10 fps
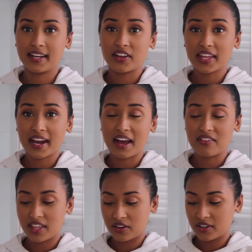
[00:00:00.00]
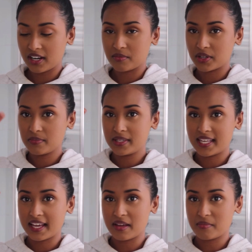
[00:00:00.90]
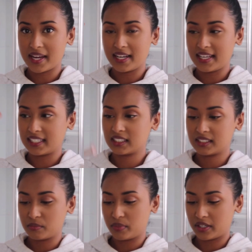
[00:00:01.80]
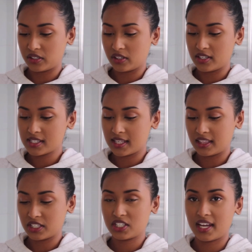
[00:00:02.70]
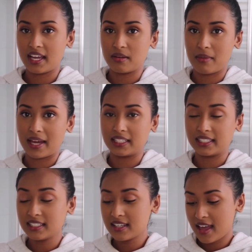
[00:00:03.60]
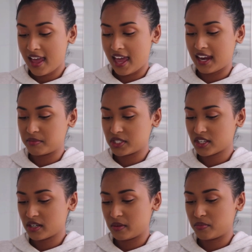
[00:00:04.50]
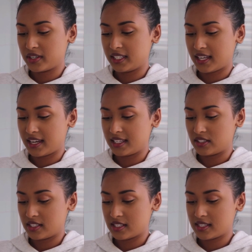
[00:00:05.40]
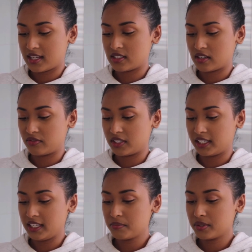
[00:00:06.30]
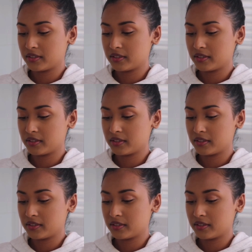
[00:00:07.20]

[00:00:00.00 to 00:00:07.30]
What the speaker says: now that I have that on, I'm going to be taking my NYX Butter Gloss in the shade Madeline, and I'm just going to be putting that into the center of the lip.